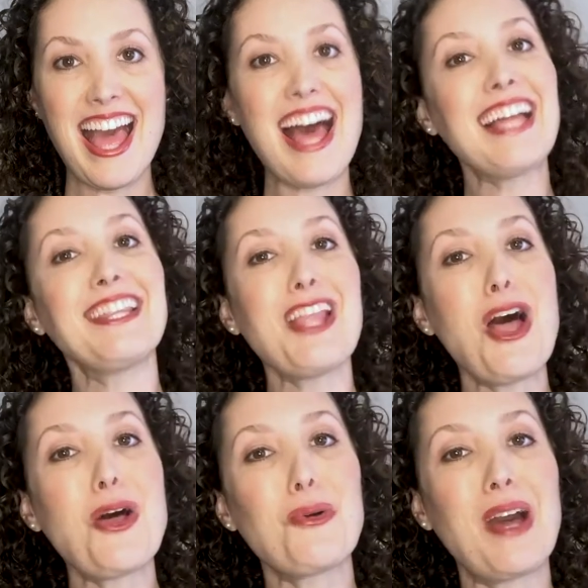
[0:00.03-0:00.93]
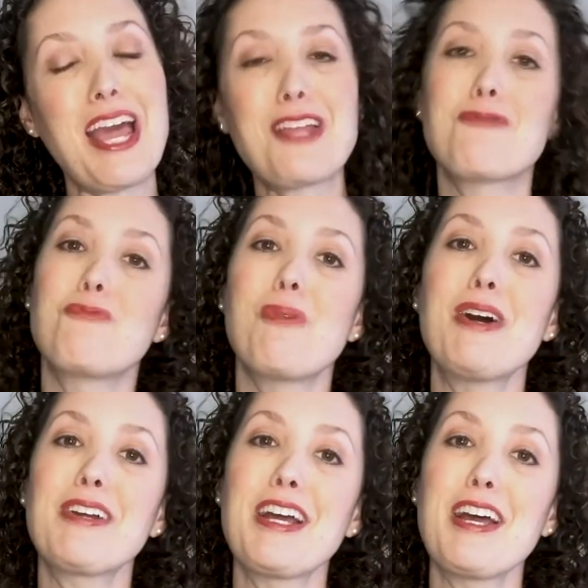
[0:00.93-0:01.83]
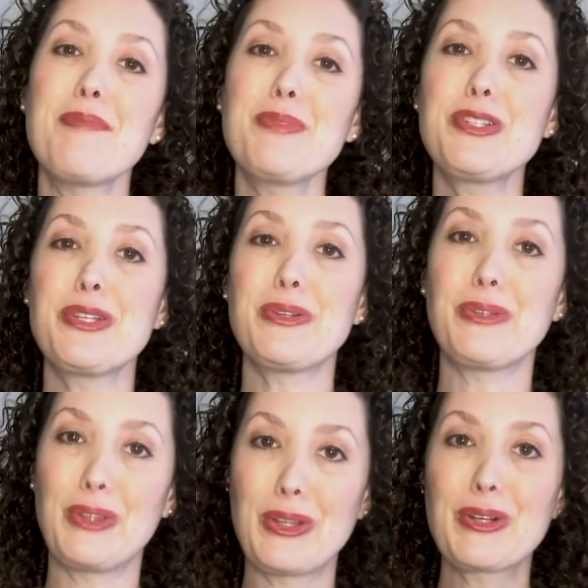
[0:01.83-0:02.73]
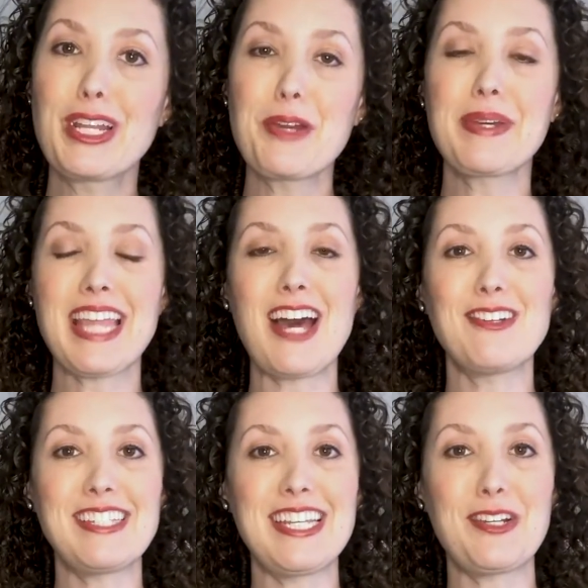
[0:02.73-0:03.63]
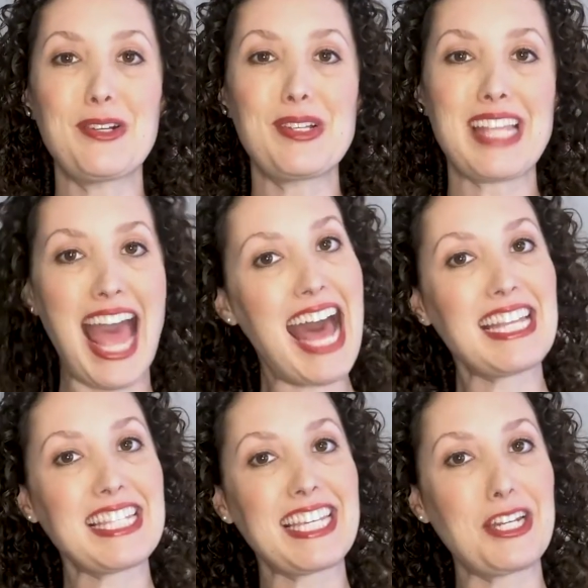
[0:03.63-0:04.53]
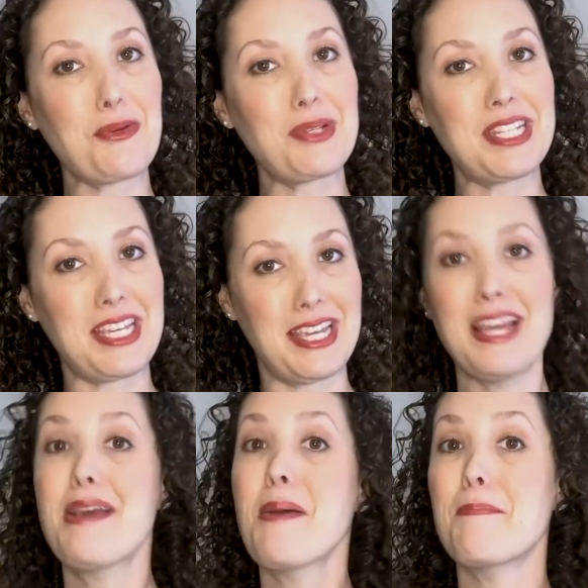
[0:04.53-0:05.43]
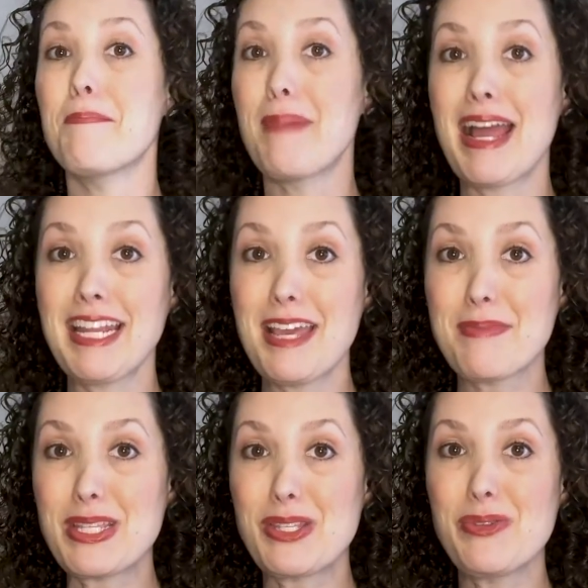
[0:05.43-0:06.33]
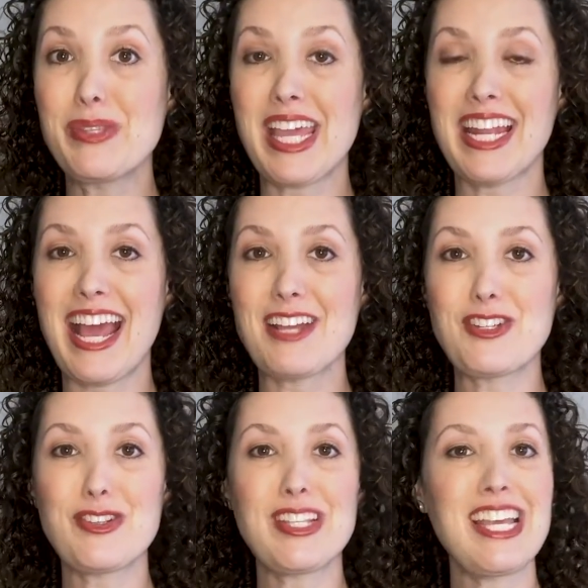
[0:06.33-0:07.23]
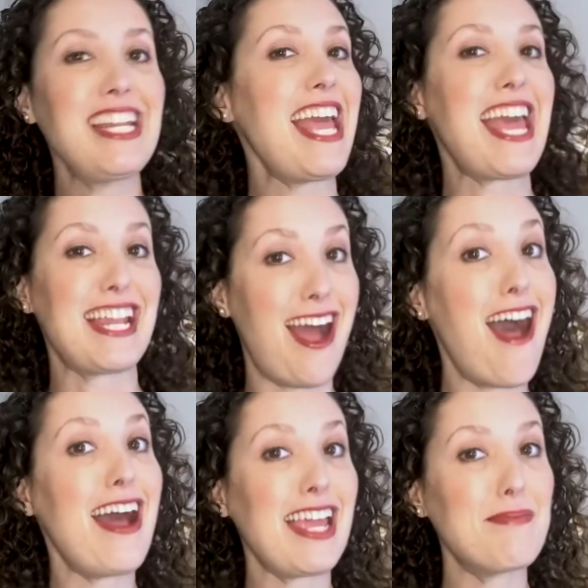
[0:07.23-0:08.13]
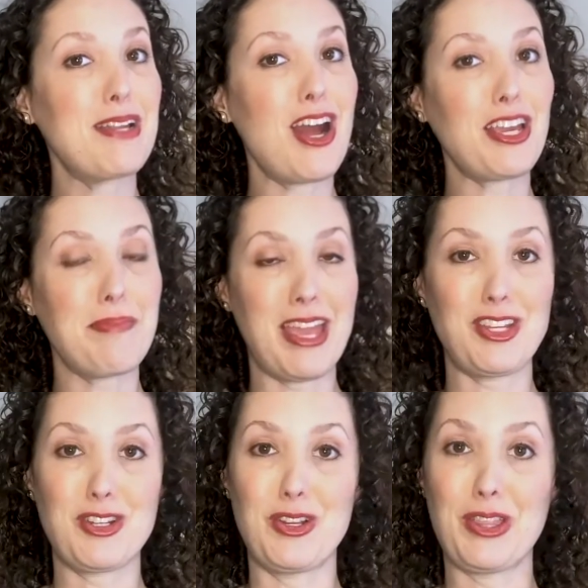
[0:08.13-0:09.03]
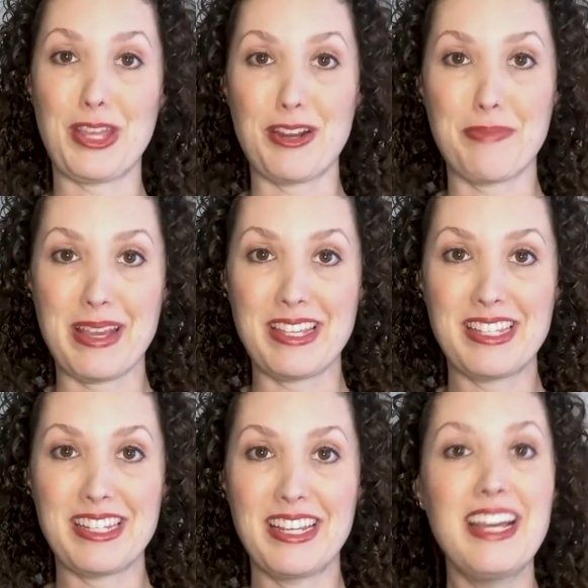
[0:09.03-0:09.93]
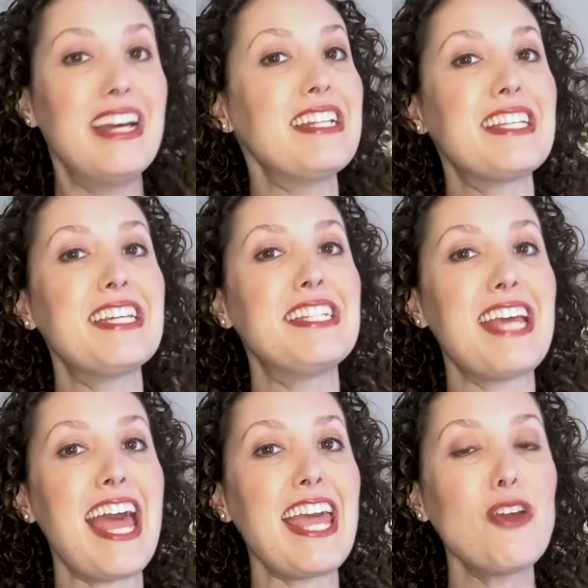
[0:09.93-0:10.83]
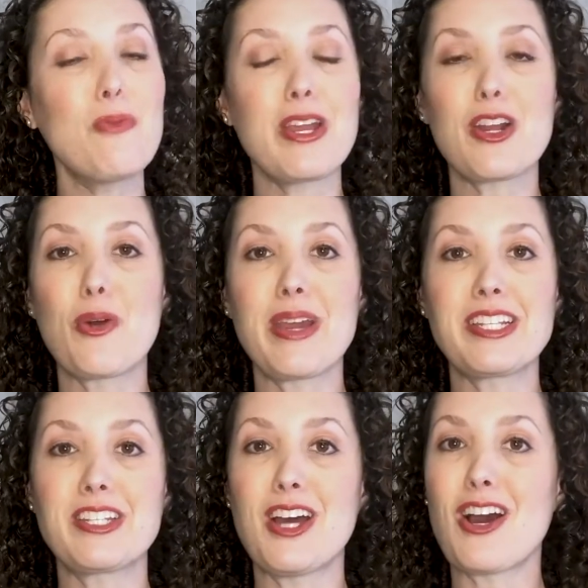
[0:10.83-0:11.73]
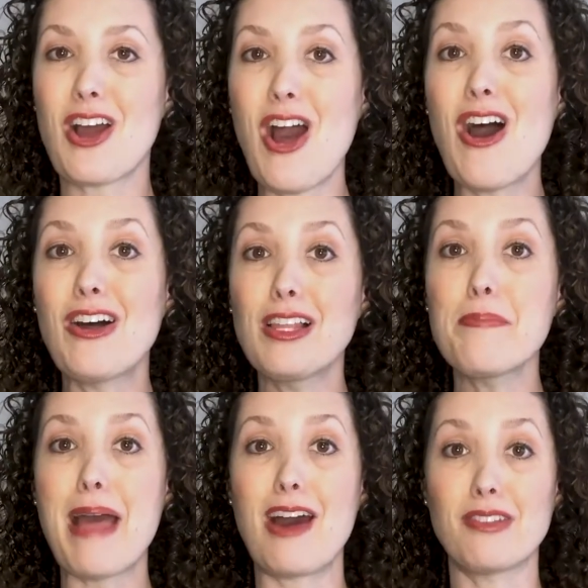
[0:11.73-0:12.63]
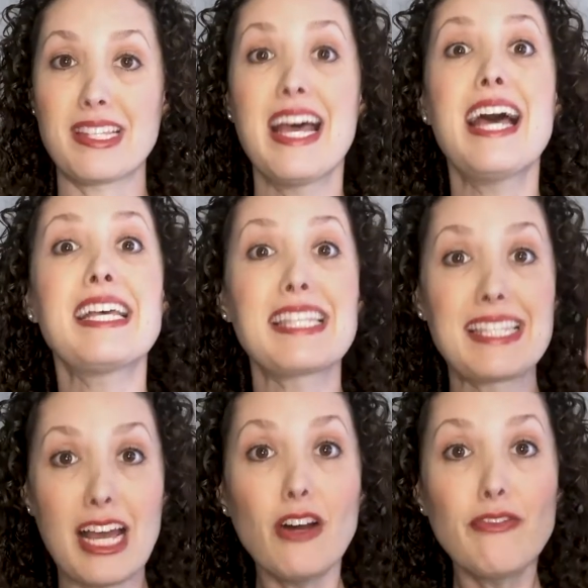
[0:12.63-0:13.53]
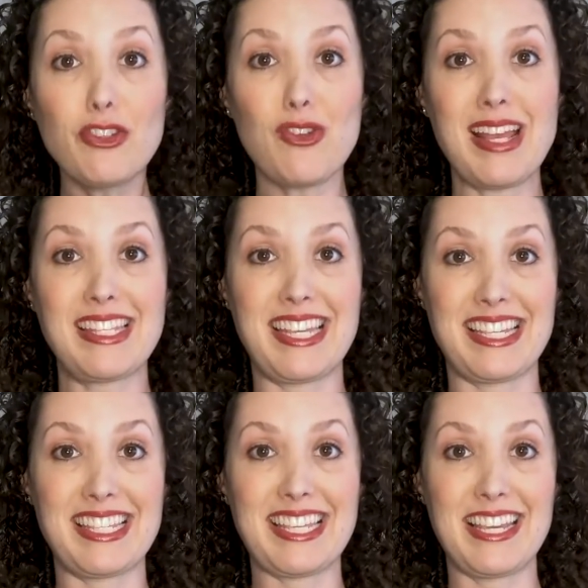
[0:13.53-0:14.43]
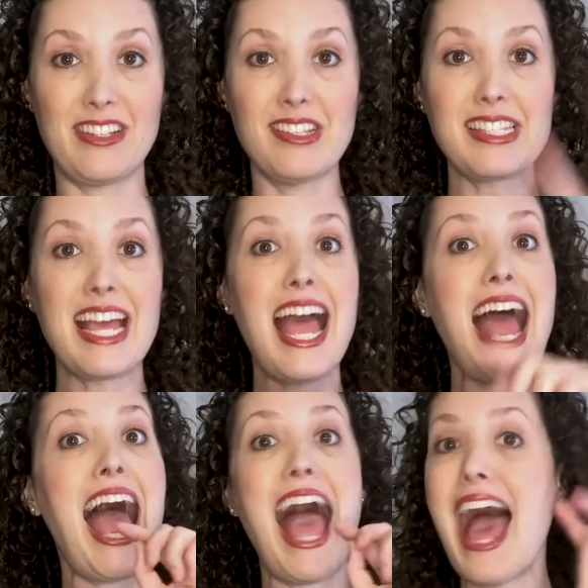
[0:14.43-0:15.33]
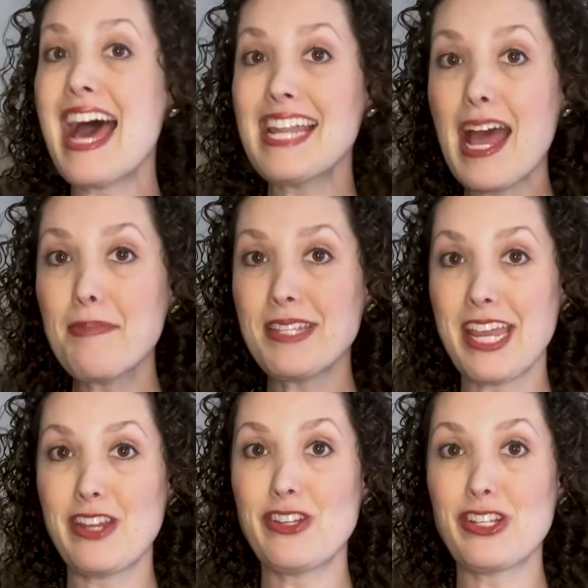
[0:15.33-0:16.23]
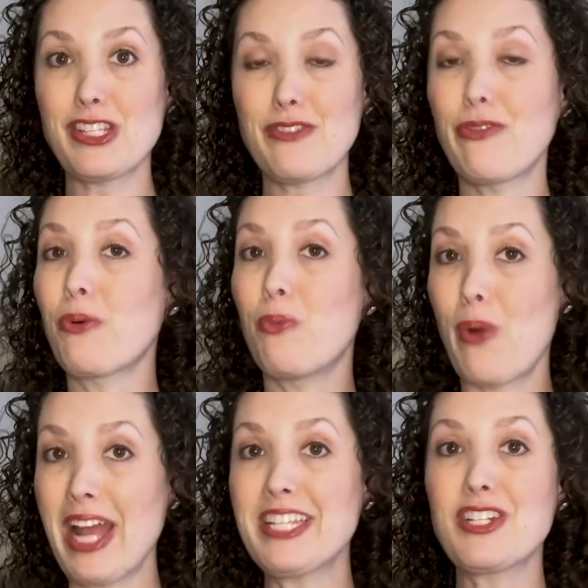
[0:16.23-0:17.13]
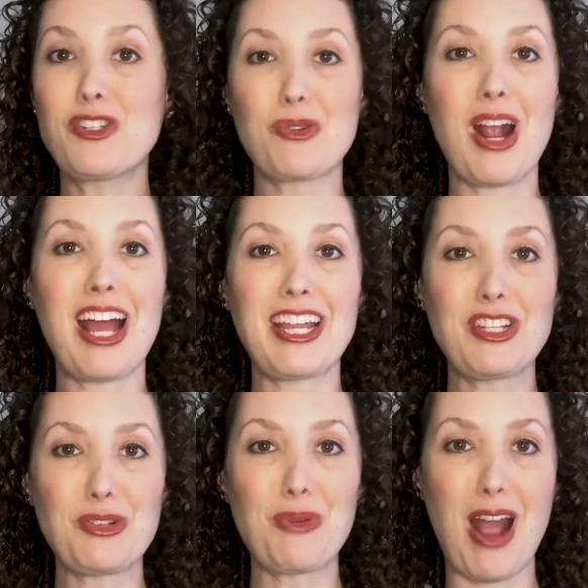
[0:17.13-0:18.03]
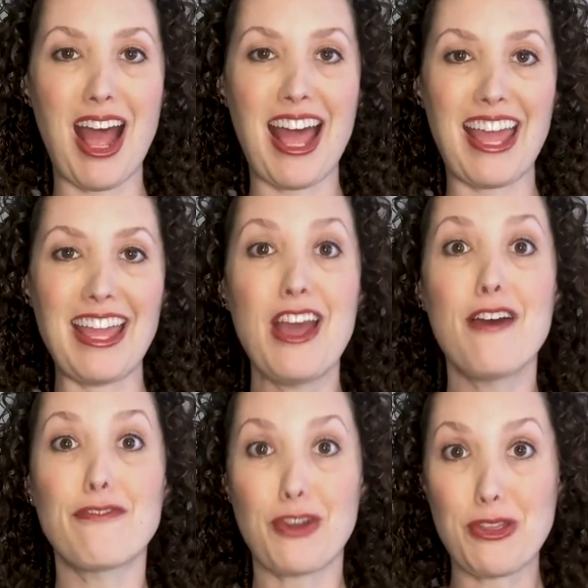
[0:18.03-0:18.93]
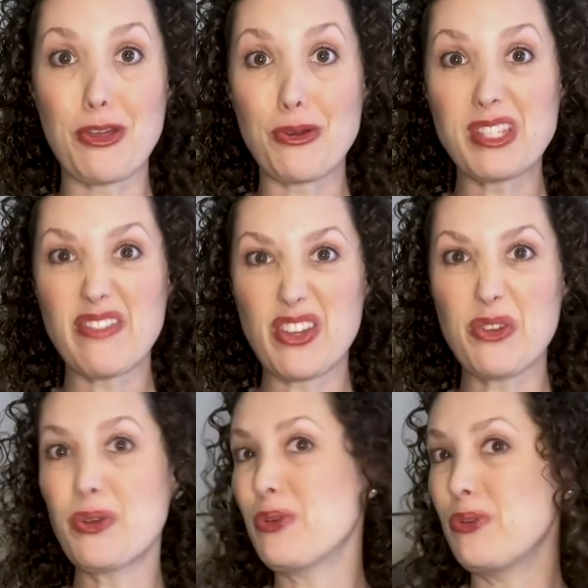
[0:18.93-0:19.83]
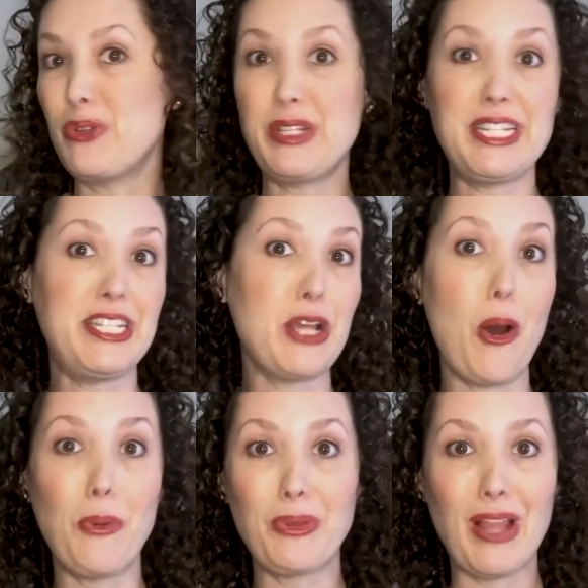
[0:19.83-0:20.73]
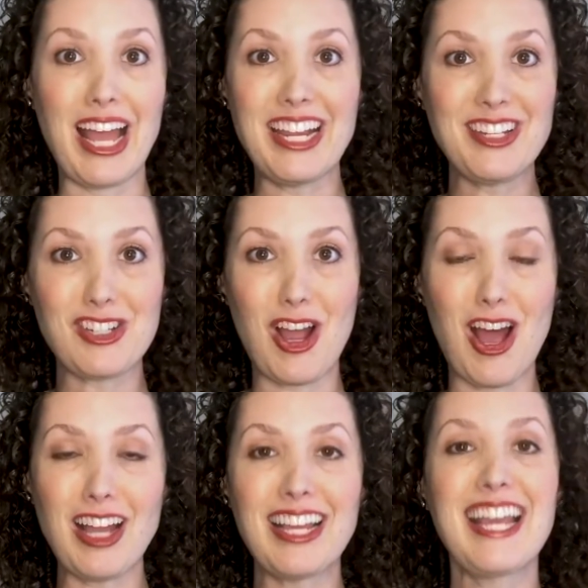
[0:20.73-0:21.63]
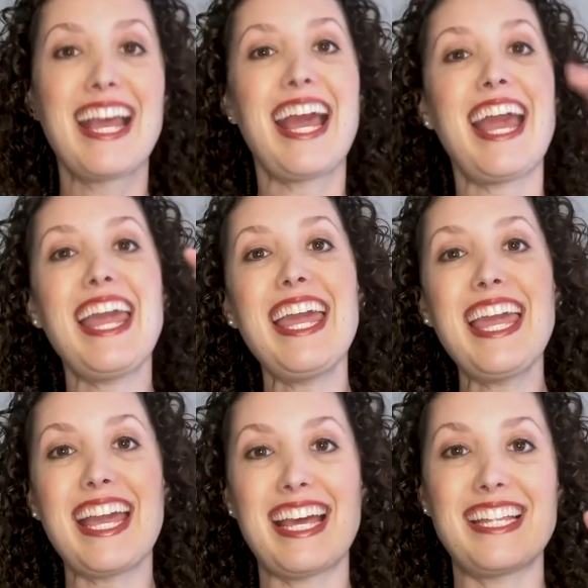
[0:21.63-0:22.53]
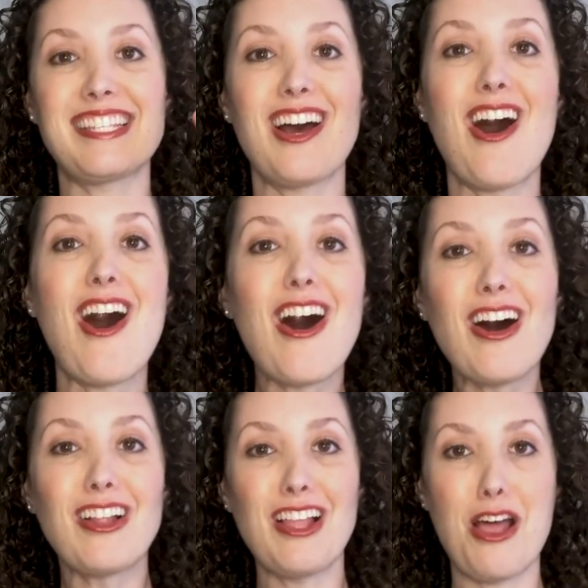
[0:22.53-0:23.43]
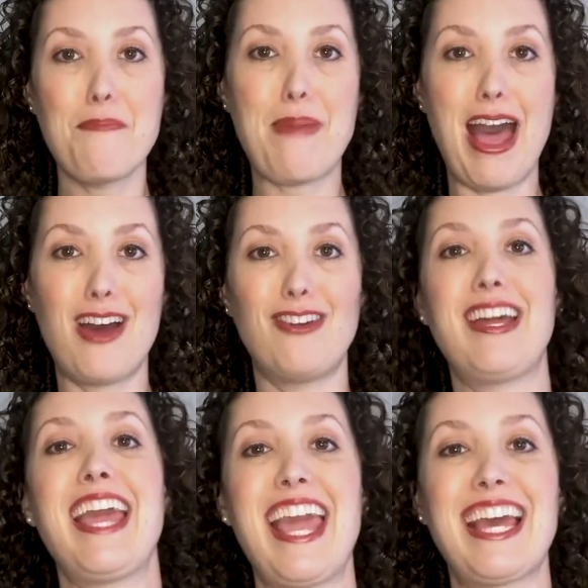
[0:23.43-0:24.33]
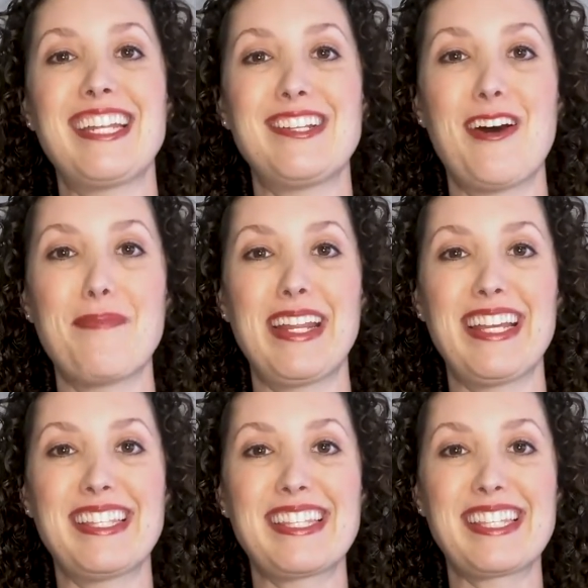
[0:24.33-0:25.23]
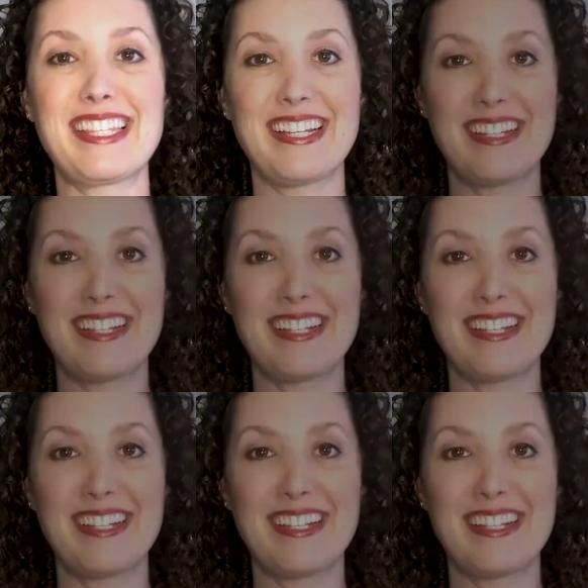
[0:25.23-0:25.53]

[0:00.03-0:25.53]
Hello and welcome to Learning Without Tears Ask an OT. My name is Suzanne Asherson and I am an occupational therapist. Today we are going to talk all about self-dressing skills, adaptations for WetDry Try for those of you who don't like chalk, and all about hand dominance.